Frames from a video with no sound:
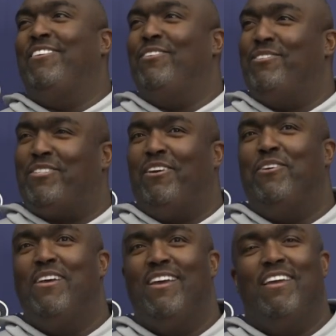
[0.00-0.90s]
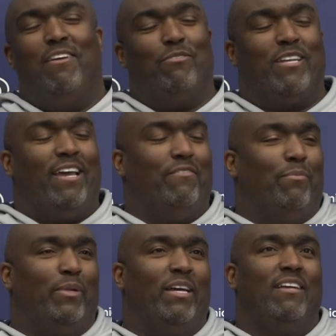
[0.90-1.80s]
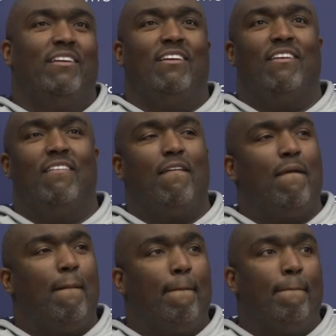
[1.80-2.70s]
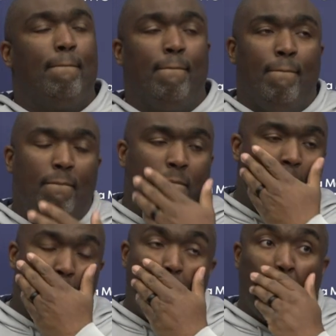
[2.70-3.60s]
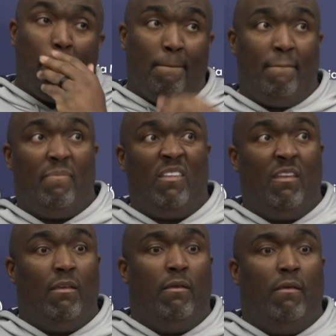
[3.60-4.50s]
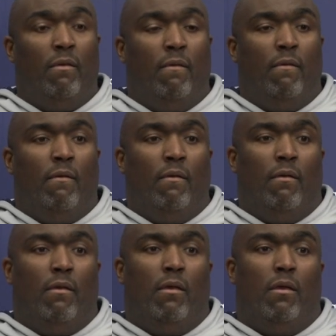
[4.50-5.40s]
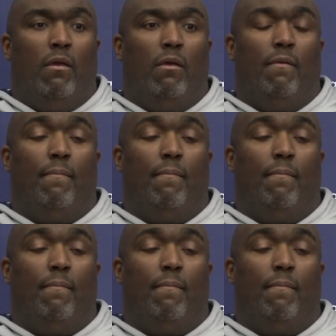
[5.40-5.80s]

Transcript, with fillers: but so it was a heck of a play. Is that why uh, the receiver got a step on him because he thought he had safety help?